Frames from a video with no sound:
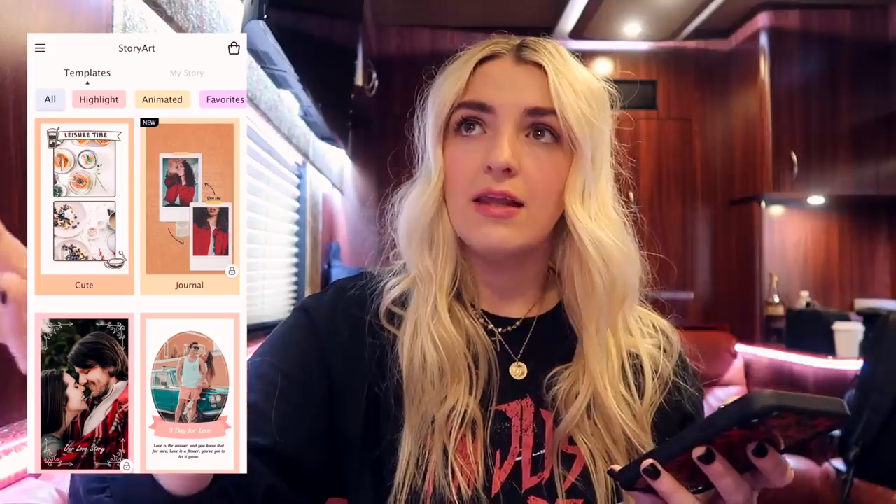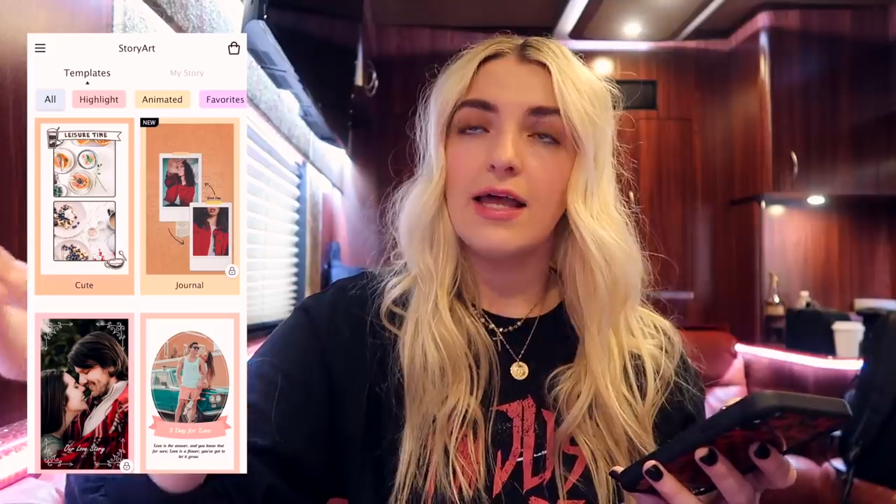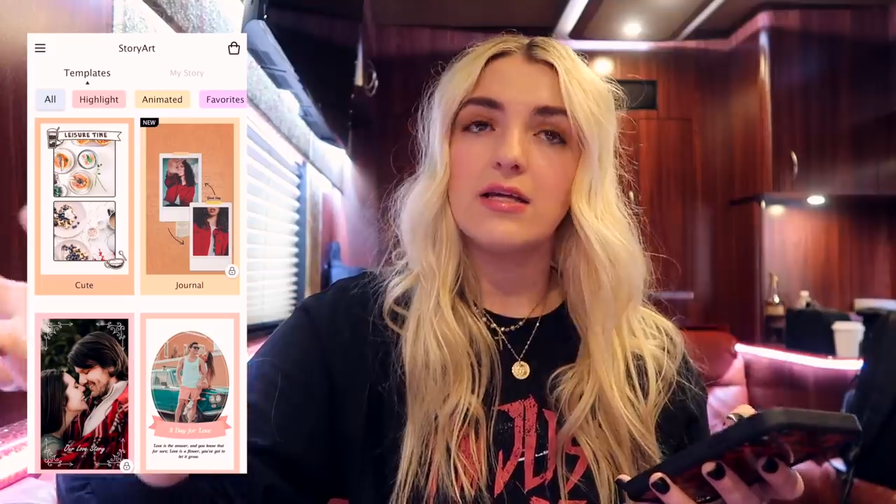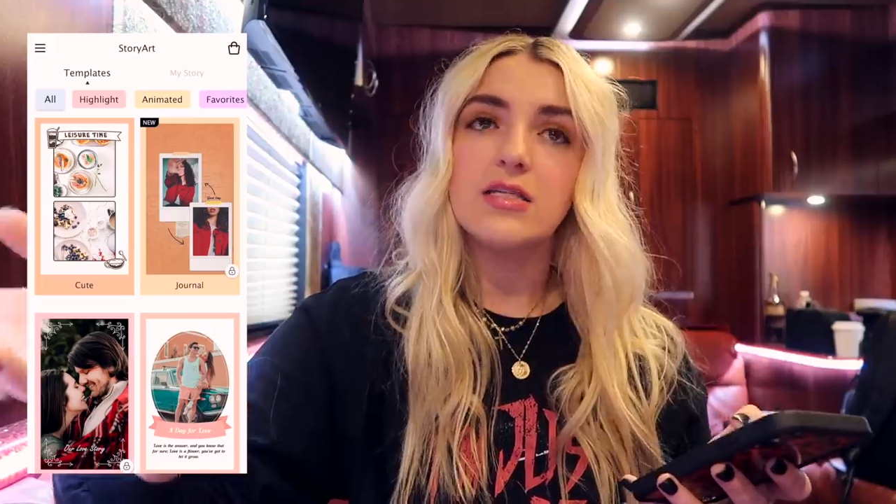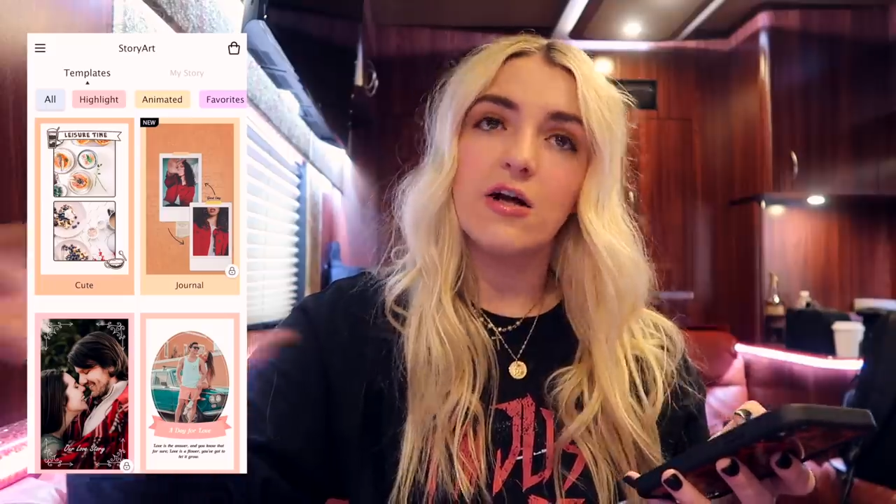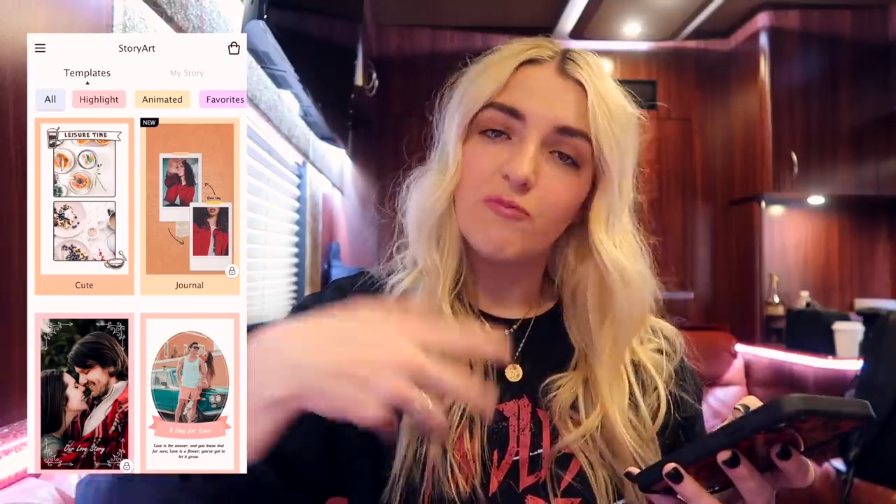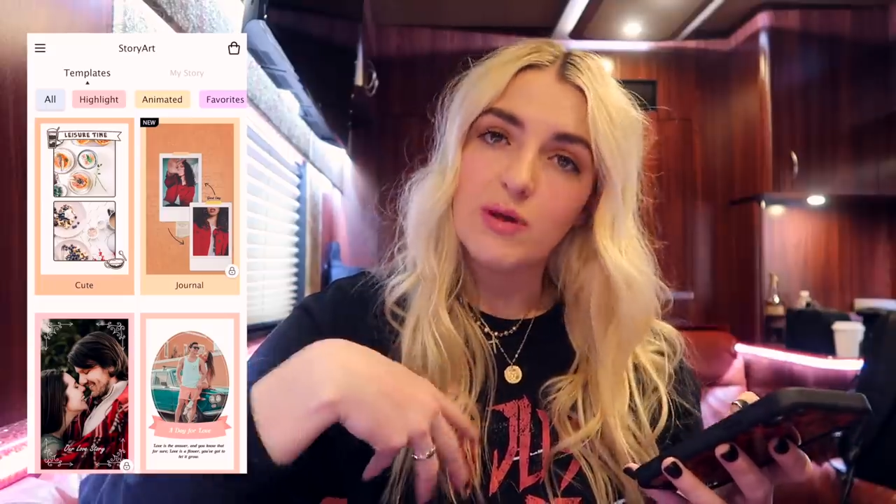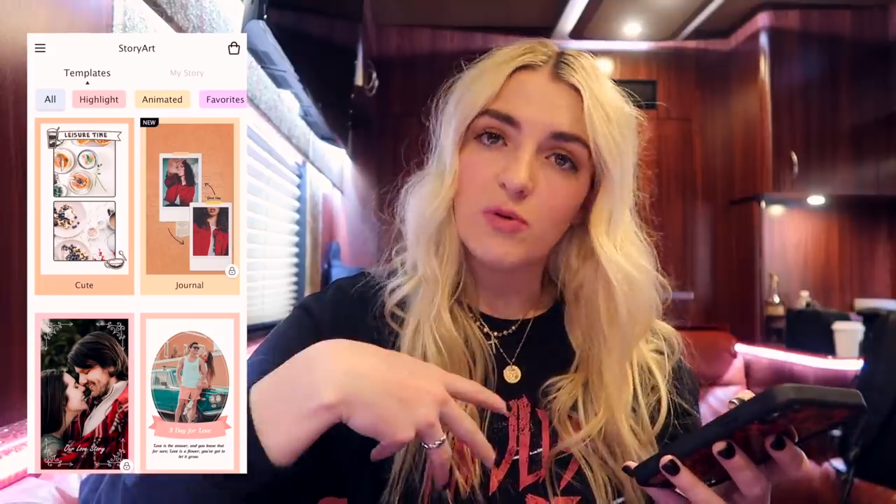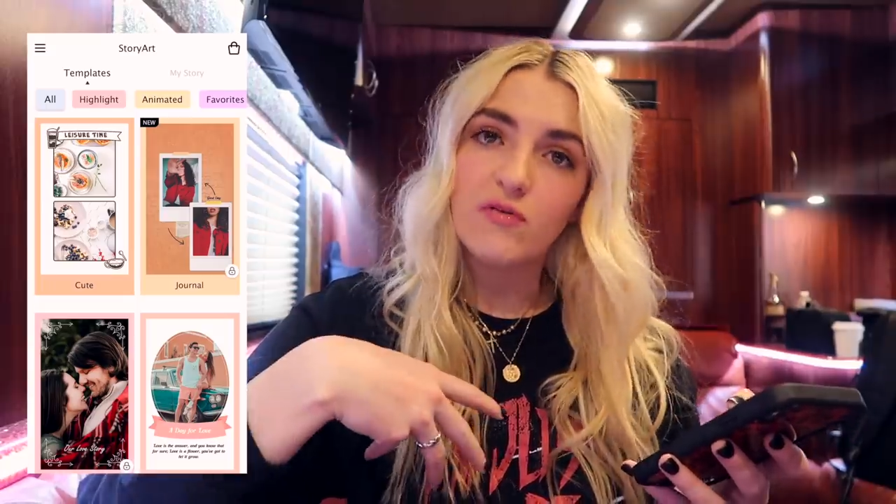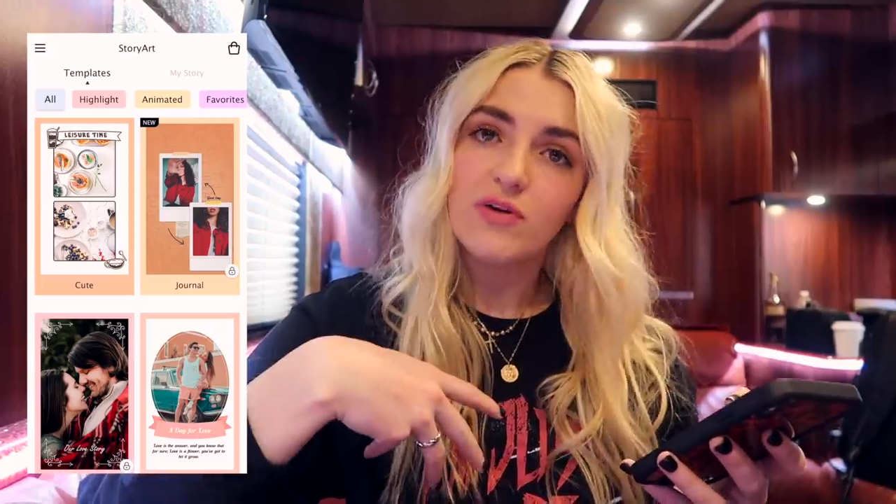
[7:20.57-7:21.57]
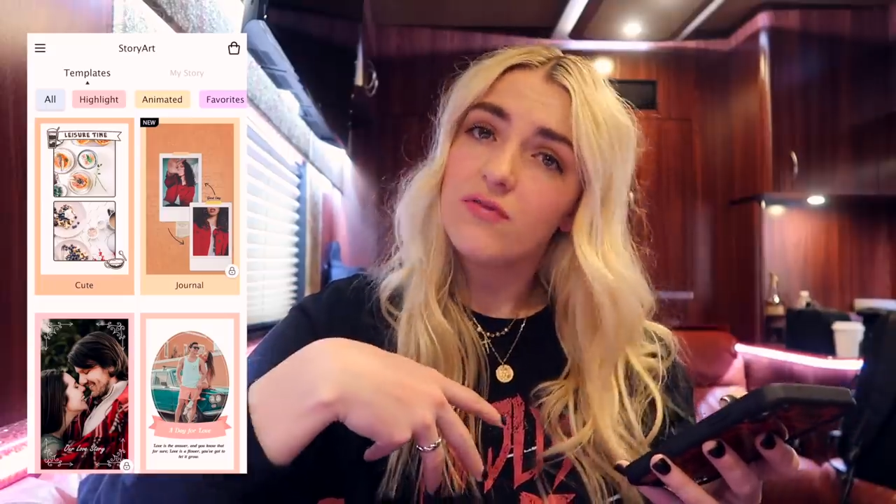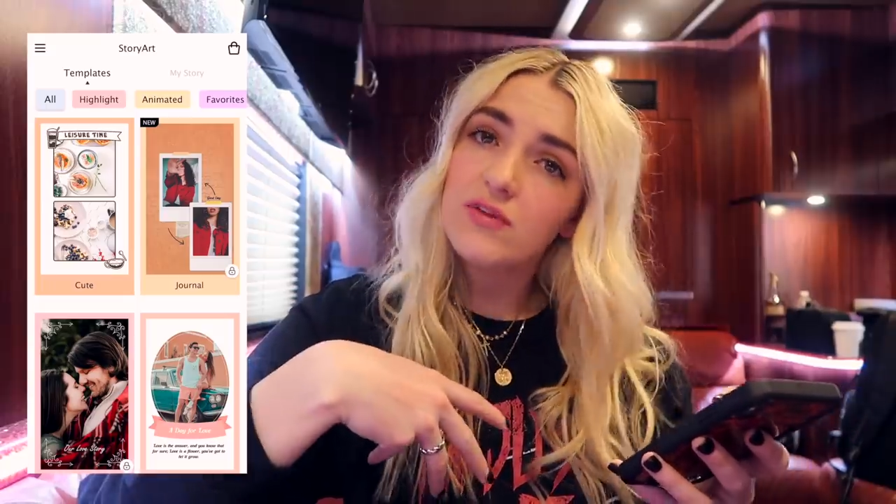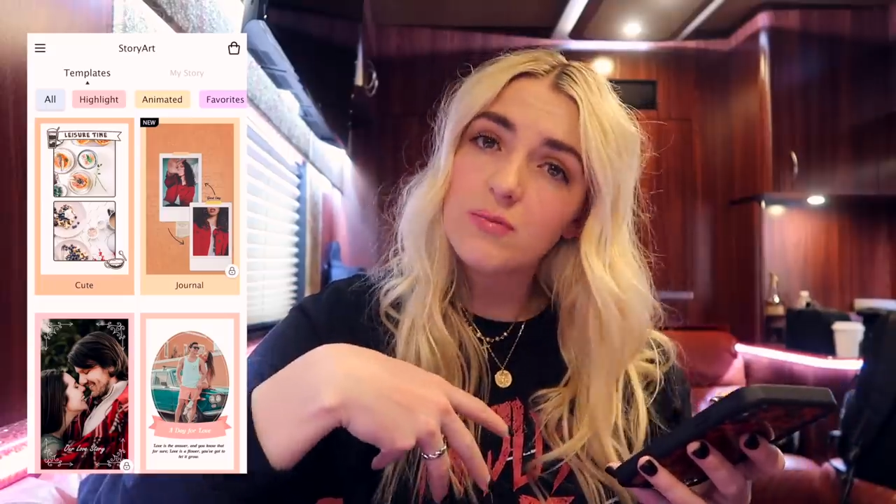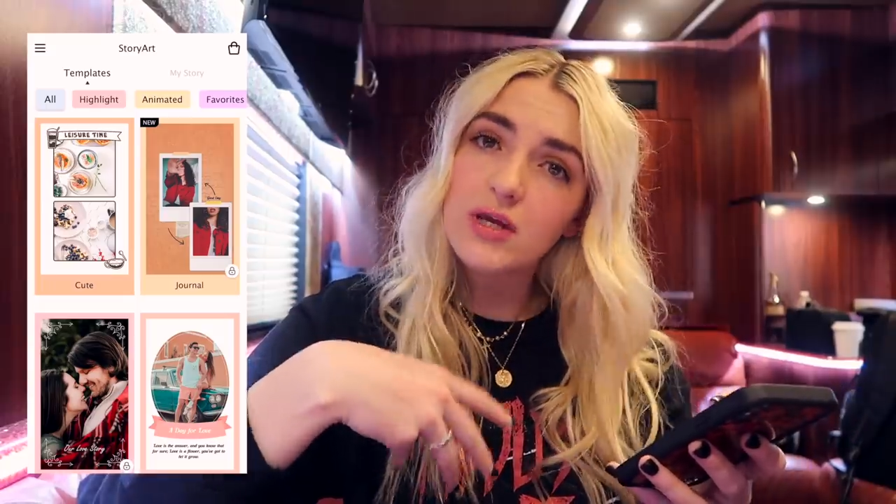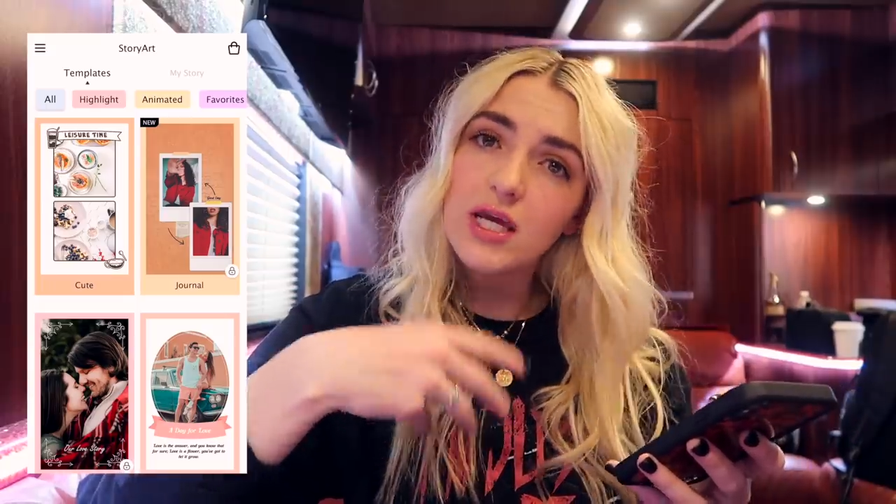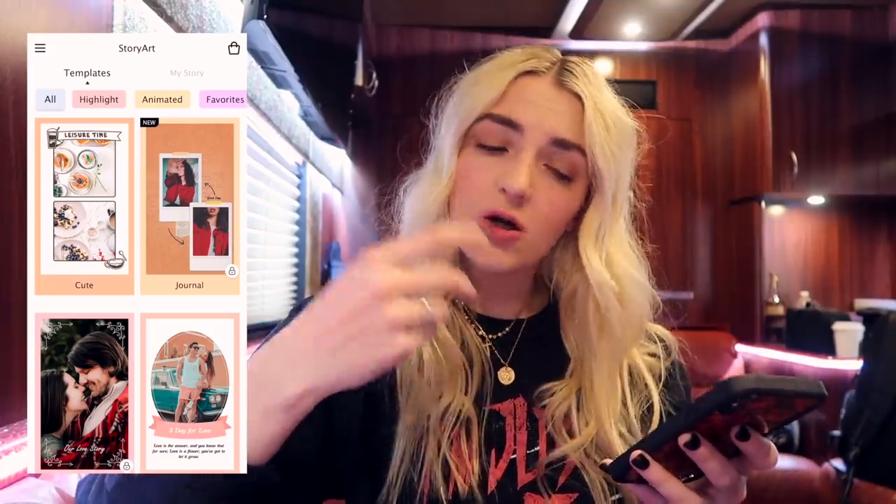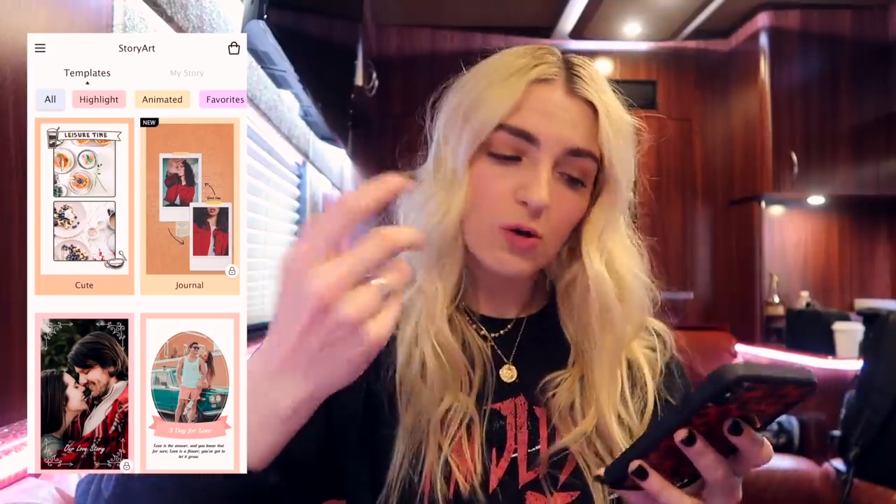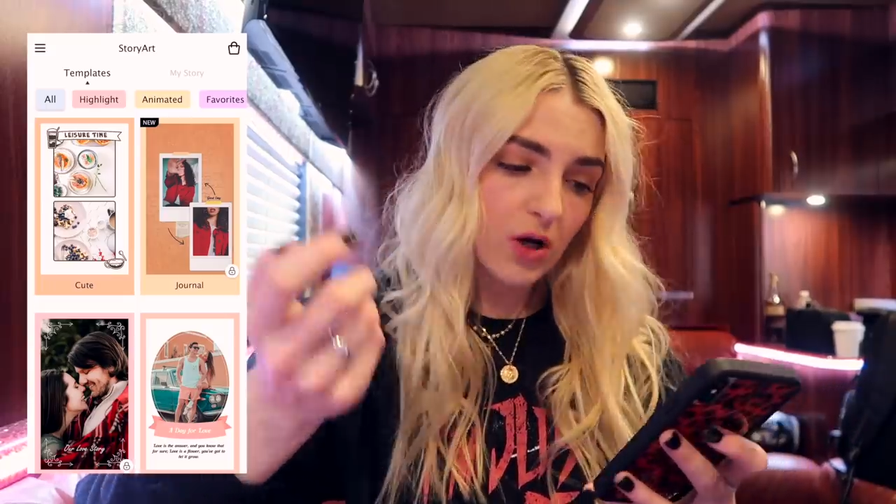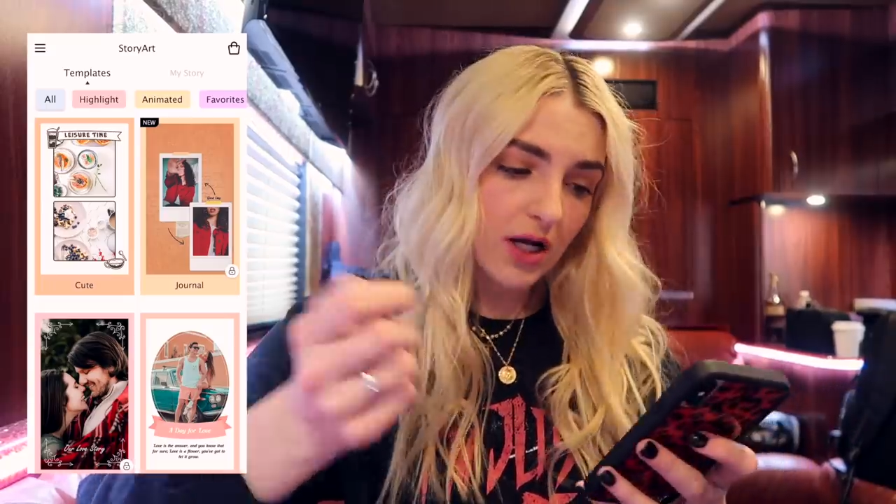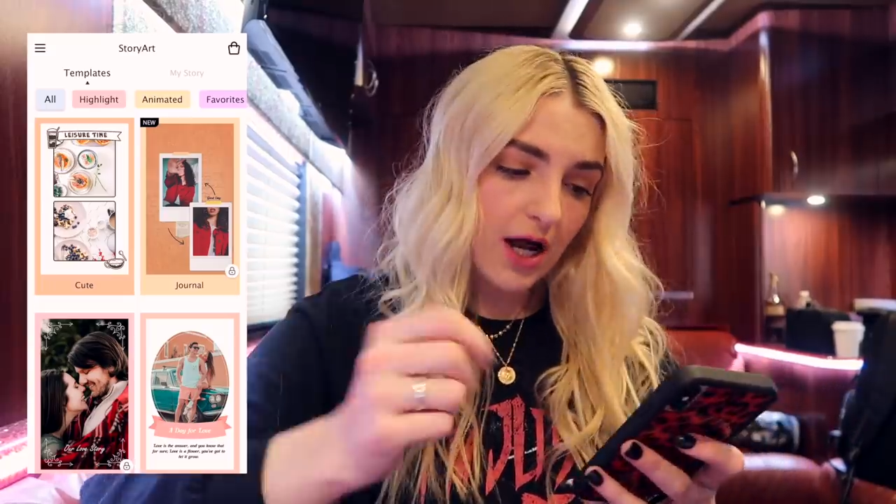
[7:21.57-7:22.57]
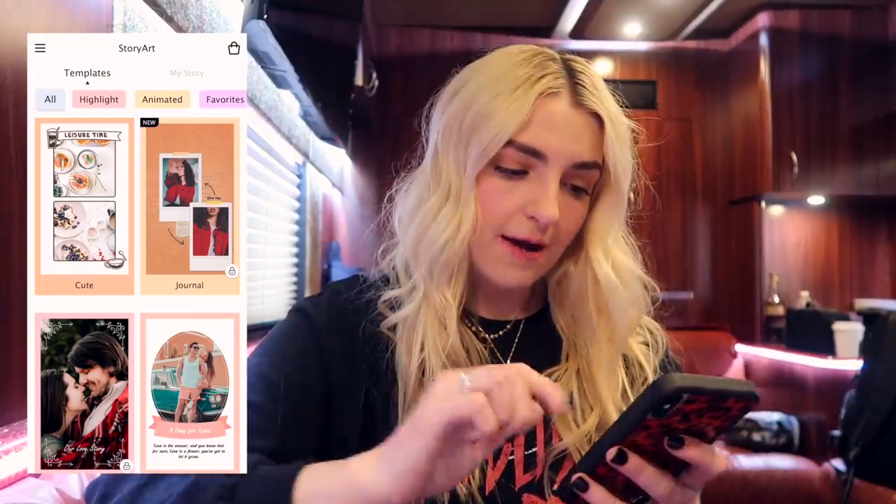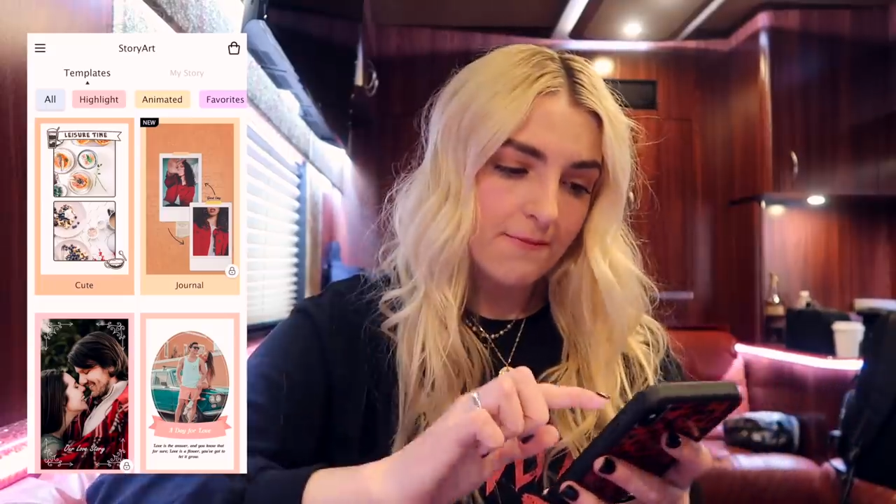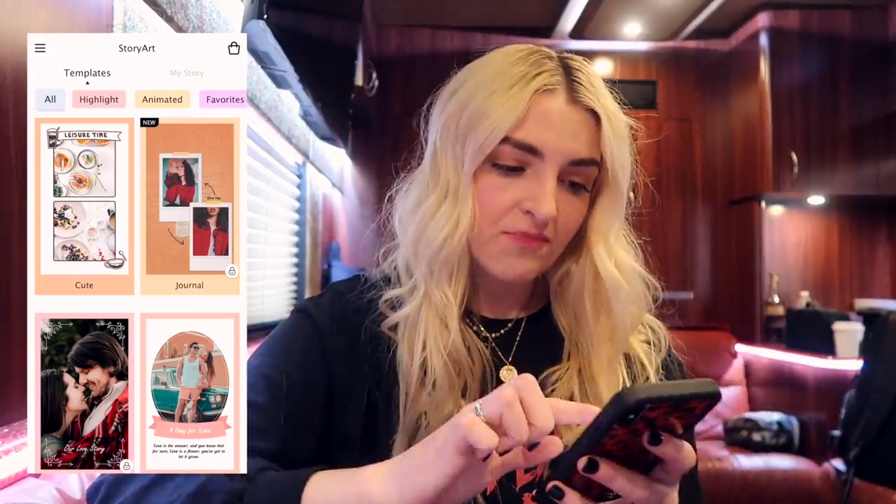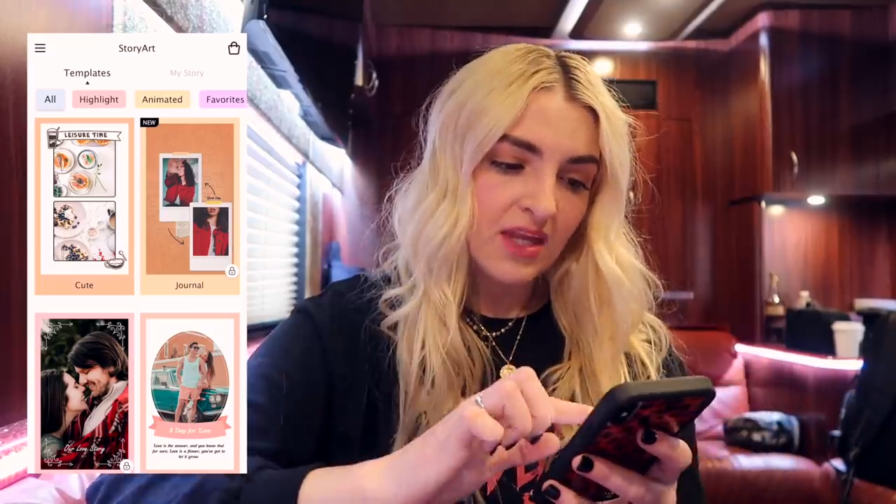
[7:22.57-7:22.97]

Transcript: like stuff people have gifted me or whatnot.